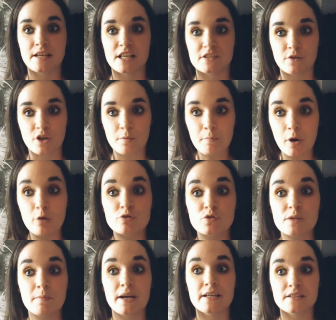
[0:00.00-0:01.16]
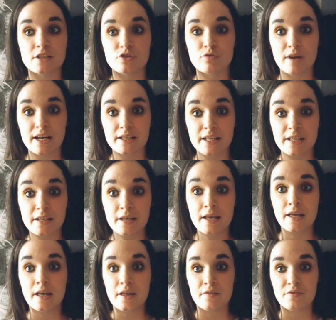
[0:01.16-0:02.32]
stands for compulsory basic training.
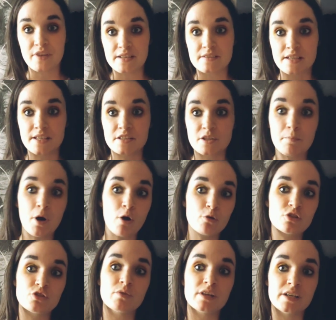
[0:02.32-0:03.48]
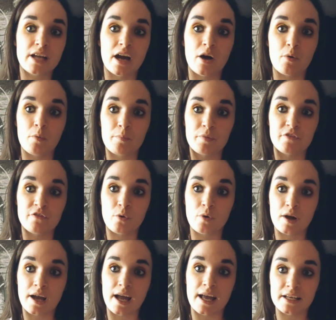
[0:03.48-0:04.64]
This is compulsory now
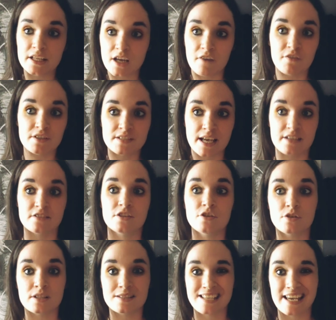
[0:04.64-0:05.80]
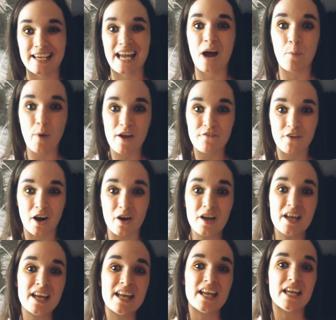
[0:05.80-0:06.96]
before any other test that you can take. However,
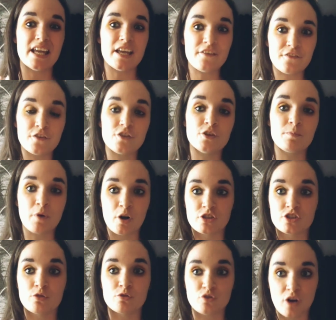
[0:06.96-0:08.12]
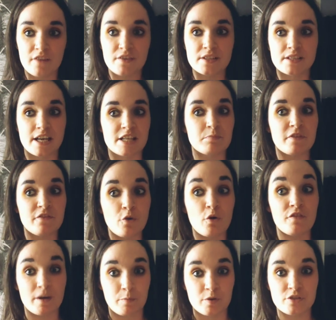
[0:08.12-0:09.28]
if you passed your driving test
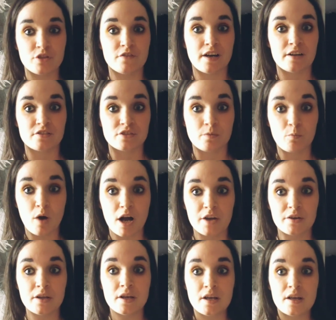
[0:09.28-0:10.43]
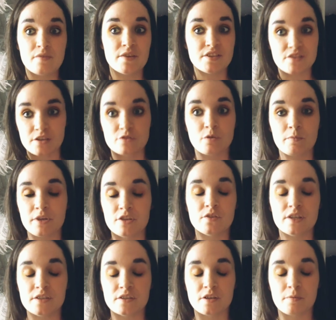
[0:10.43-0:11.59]
before February 2001, this does not mean
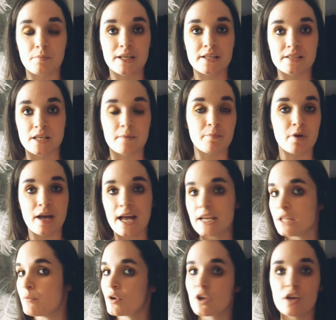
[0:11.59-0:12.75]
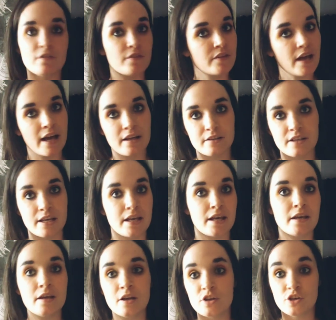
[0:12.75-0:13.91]
you need to complete it. But anyone over that
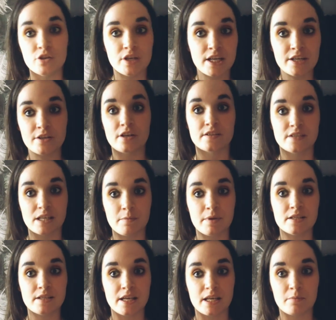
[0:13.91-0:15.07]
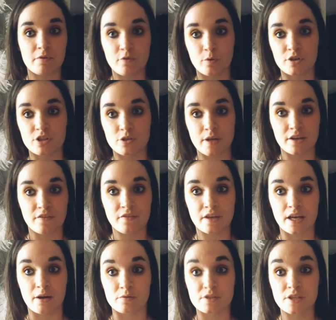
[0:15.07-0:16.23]
year, you need a CBT before you do
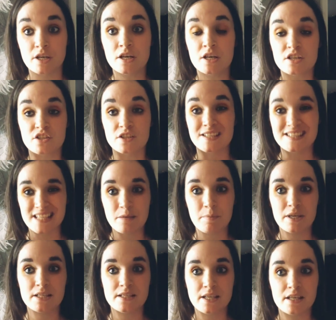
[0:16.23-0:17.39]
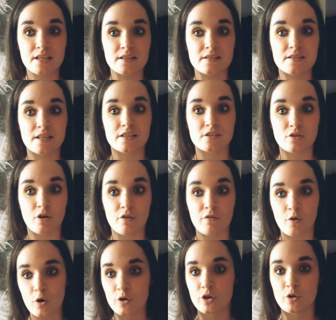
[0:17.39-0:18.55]
anything else. So the CBT consists
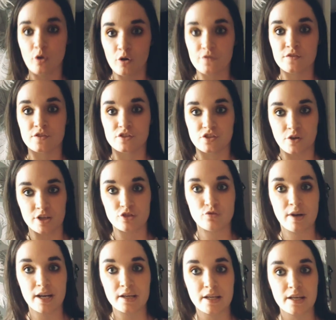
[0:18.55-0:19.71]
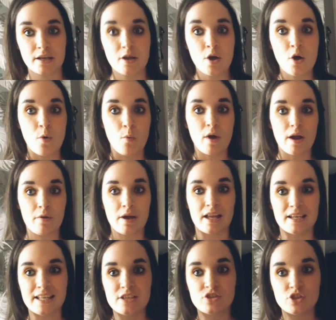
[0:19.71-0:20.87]
of on and off site training, where
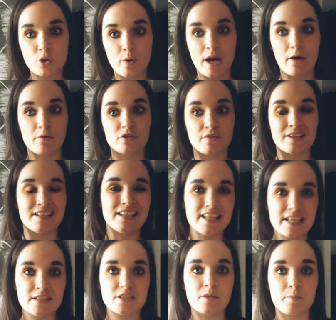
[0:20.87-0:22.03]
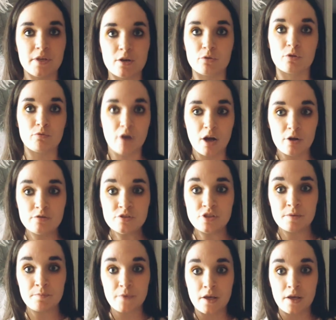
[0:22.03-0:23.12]
at least 2 hours of it needs to be on the road.